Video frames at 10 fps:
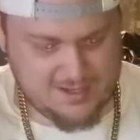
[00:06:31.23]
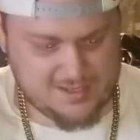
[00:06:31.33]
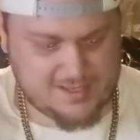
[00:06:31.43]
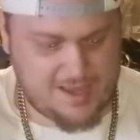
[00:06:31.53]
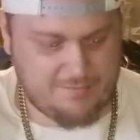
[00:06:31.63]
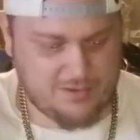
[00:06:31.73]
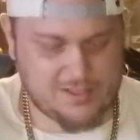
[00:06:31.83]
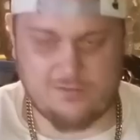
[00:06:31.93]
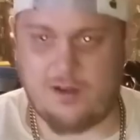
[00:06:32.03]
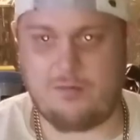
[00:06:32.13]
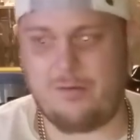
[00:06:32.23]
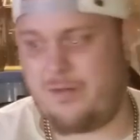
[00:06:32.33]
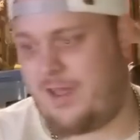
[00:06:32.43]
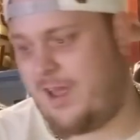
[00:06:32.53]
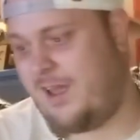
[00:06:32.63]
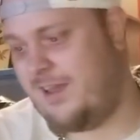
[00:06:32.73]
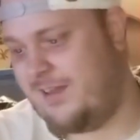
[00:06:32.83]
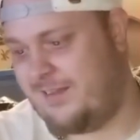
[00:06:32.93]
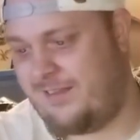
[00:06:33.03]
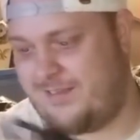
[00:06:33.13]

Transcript: Staples and rubber bands.